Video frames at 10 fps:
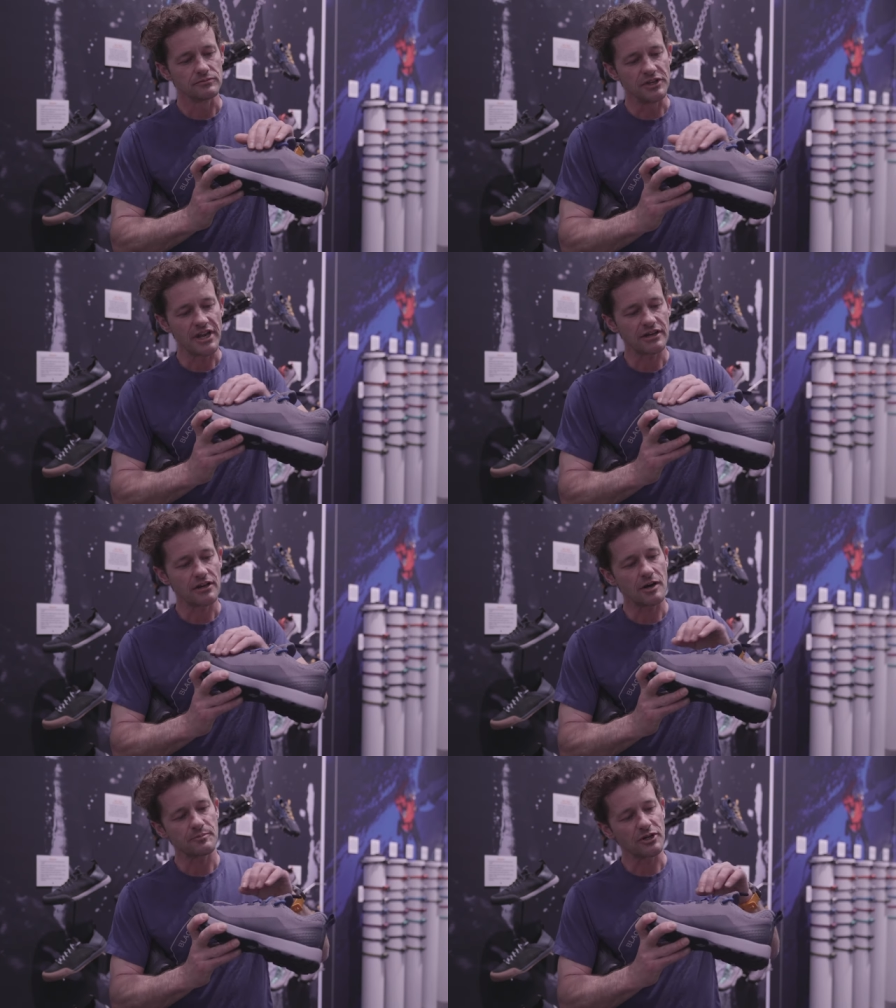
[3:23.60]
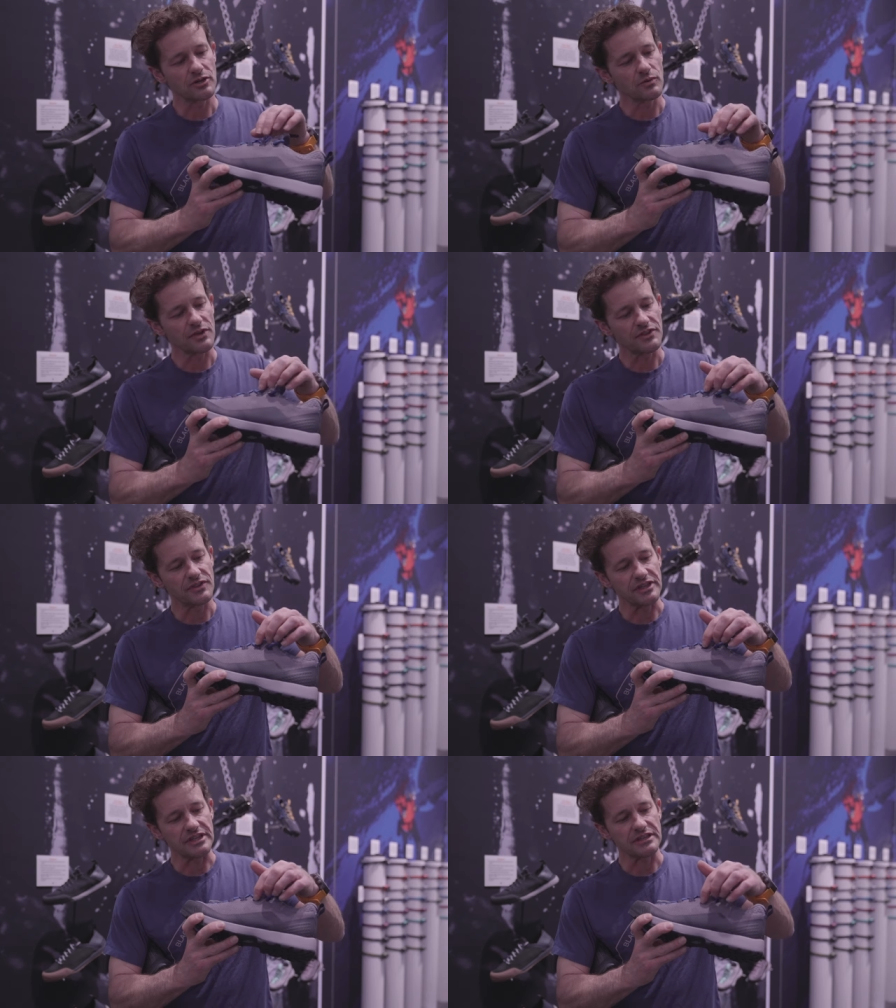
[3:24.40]
knit upper with
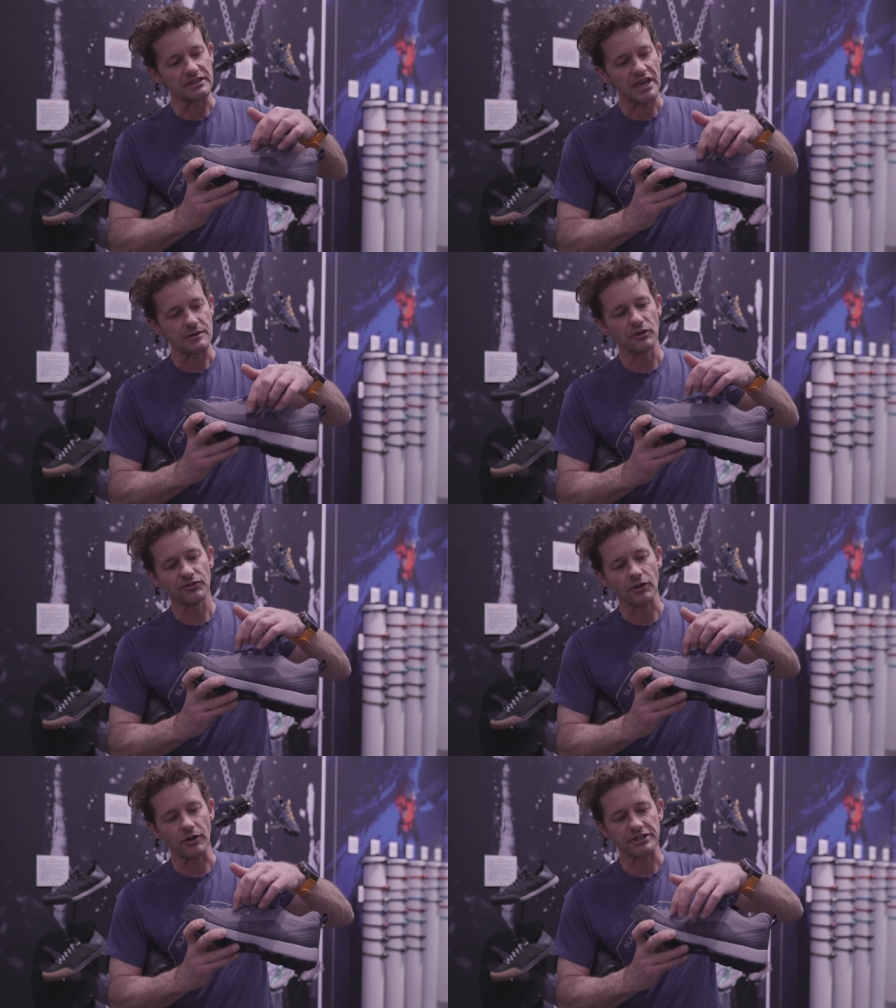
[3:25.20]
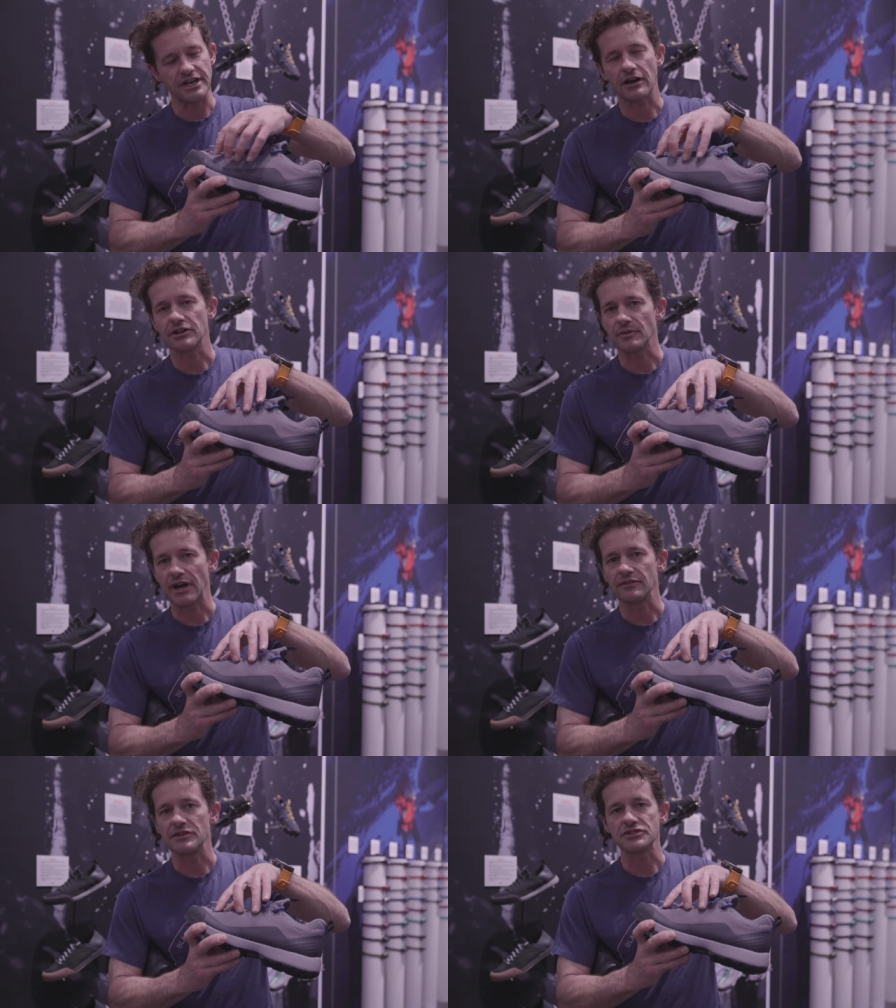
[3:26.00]
the cables going down
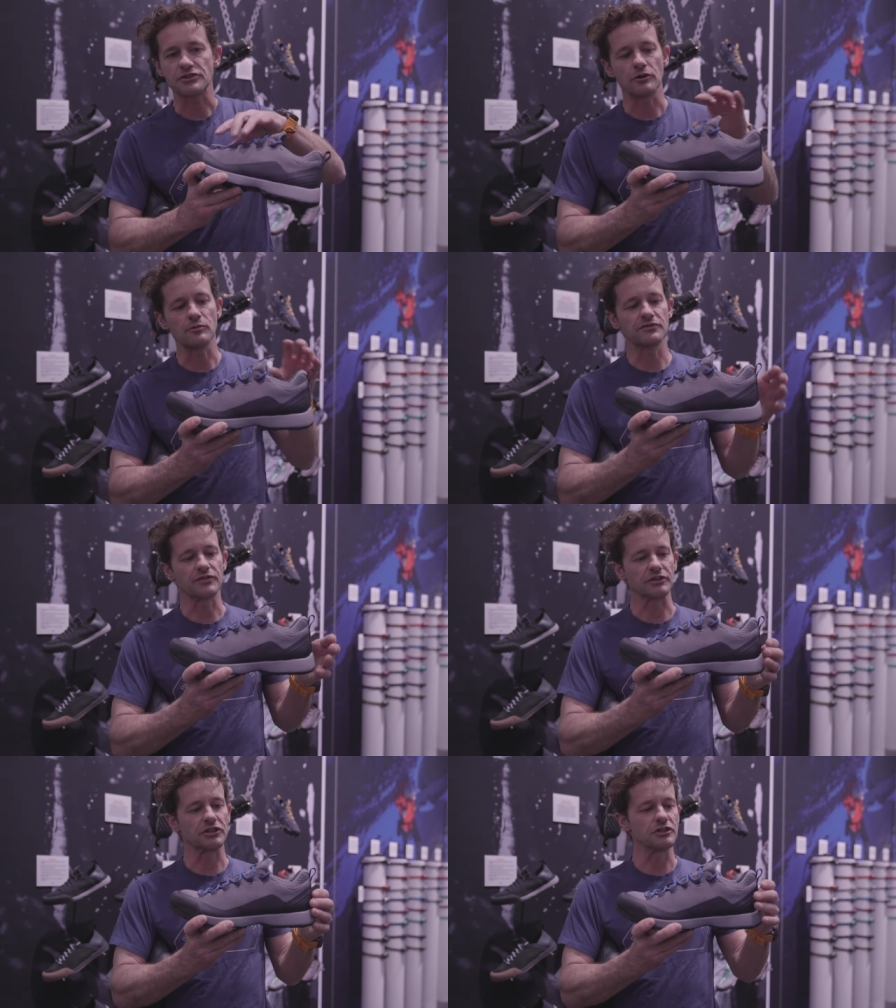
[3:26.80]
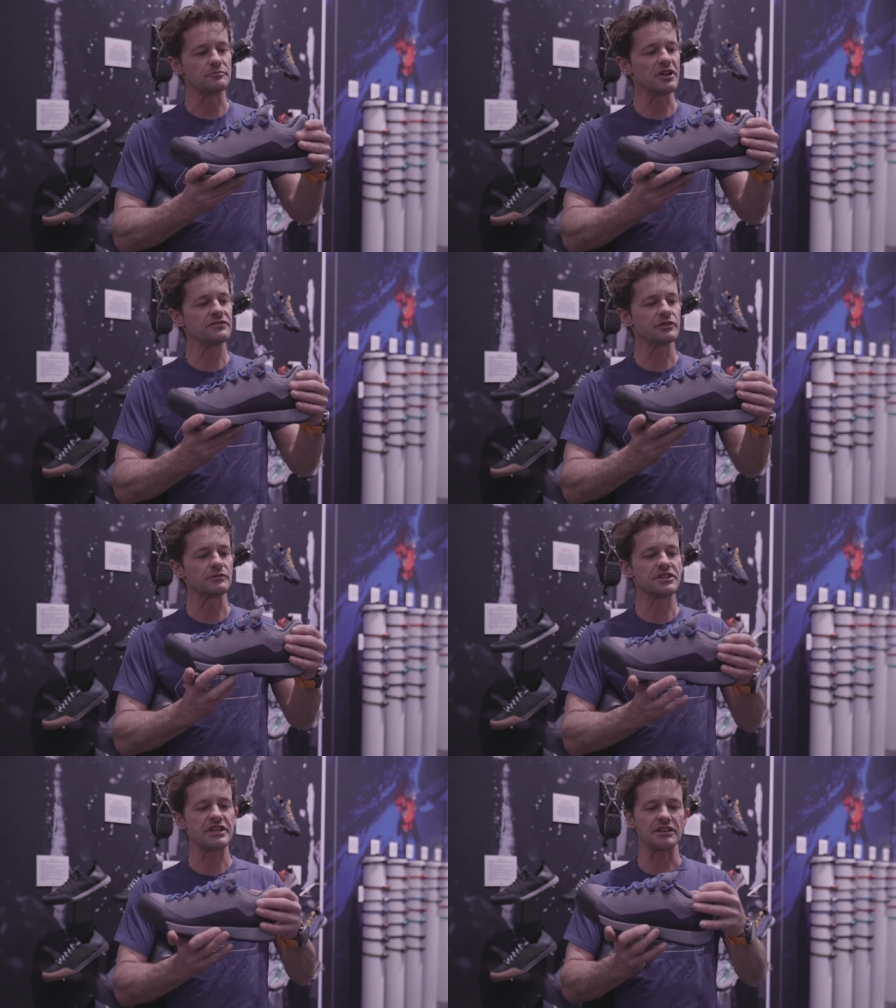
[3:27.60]
around the strobel for good midfoot
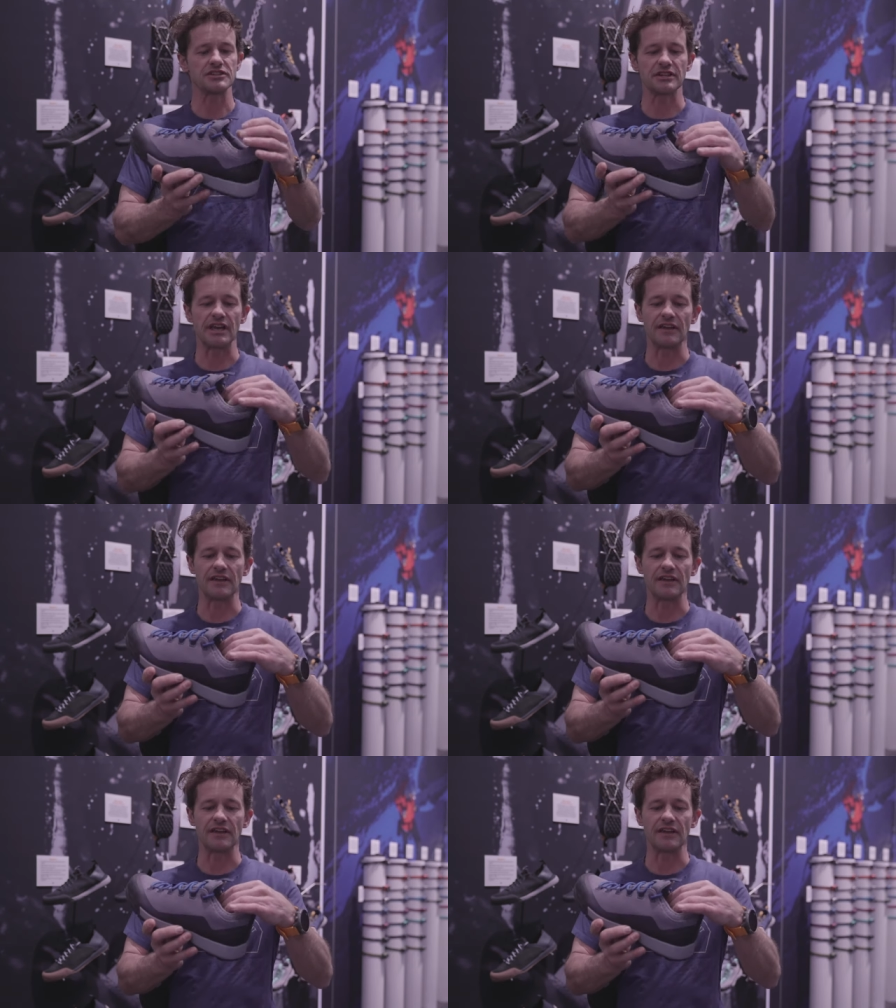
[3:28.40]
retention,